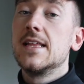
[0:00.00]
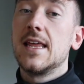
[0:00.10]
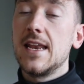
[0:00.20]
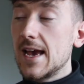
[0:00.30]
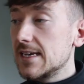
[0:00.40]
The
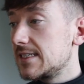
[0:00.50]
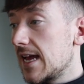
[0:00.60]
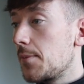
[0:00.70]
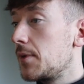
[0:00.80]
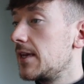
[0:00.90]
next
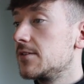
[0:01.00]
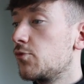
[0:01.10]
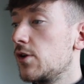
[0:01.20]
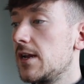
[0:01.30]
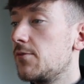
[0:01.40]
step is
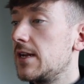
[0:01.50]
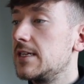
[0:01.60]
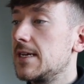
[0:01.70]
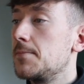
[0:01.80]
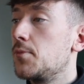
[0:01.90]
really, really
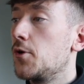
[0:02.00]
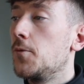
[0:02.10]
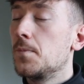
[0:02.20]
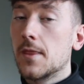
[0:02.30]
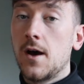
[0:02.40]
simple.